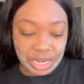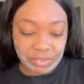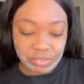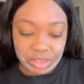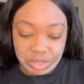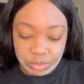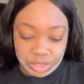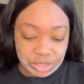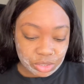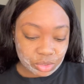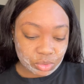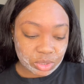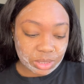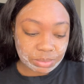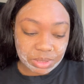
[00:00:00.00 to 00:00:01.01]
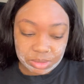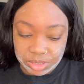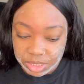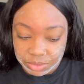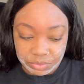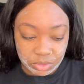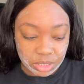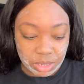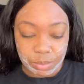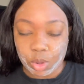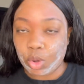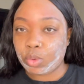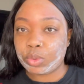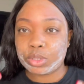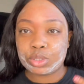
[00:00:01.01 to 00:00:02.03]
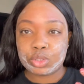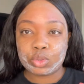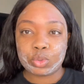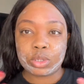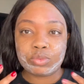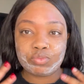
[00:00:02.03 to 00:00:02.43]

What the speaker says: I really wanted to do something different. I'm always doing